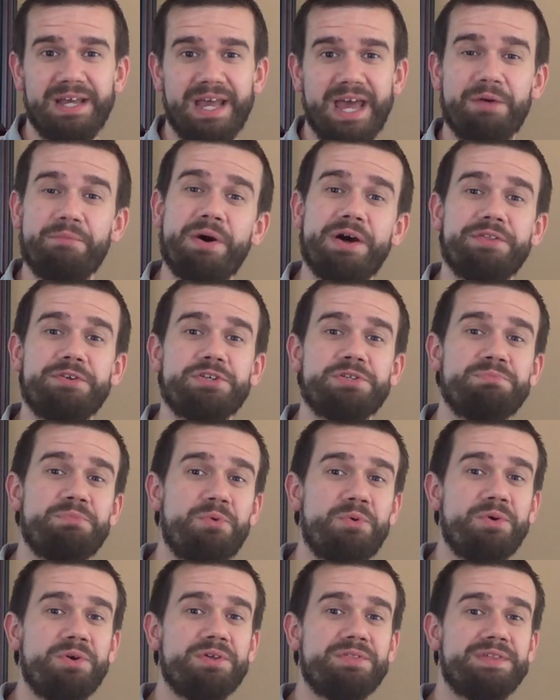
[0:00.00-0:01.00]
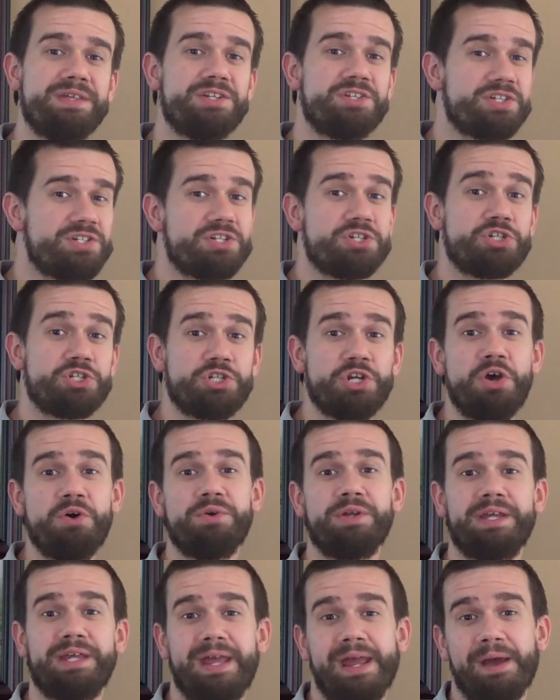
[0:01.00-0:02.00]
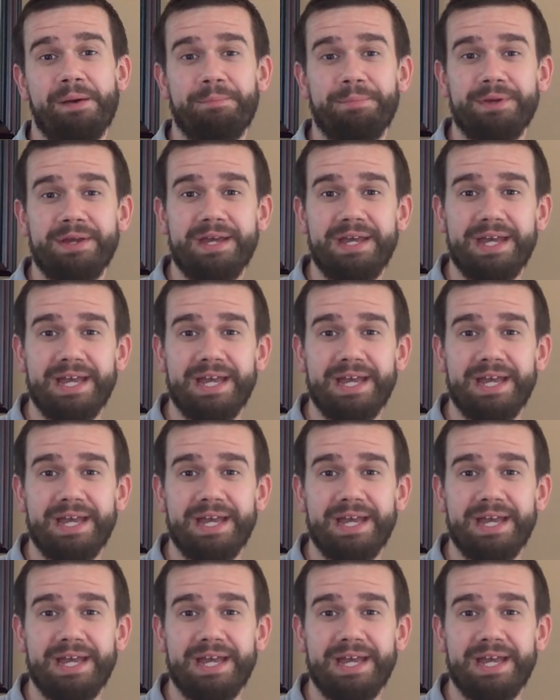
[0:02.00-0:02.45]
And while there's more than just a show to camp,